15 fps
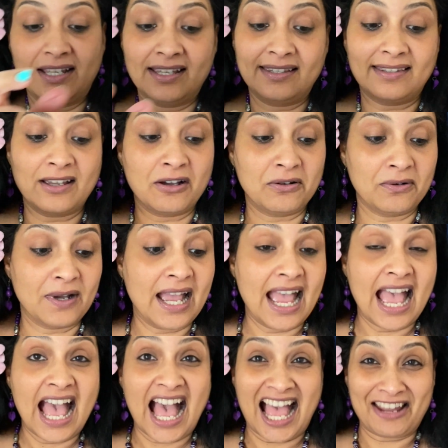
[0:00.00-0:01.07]
So
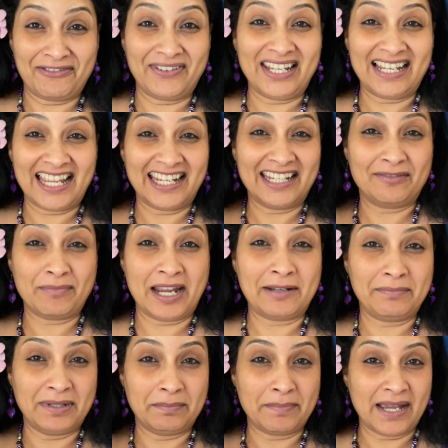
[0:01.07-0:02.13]
I feel like it might
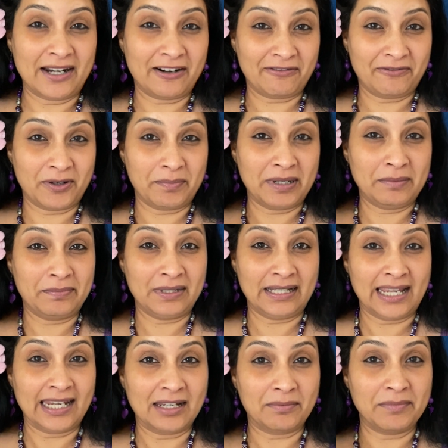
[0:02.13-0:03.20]
be better for people
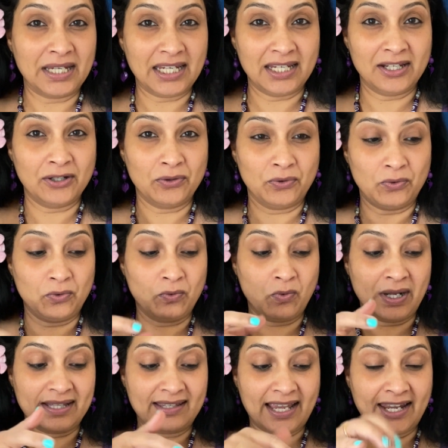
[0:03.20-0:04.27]
like me who,
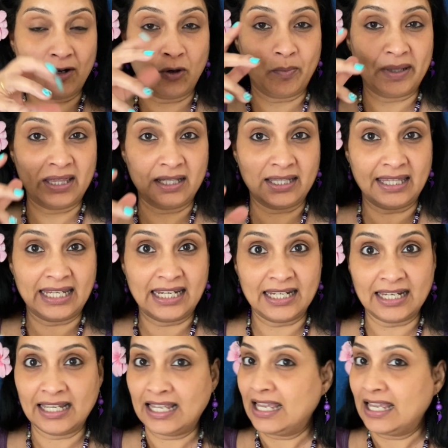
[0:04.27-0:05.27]
once I open the thing,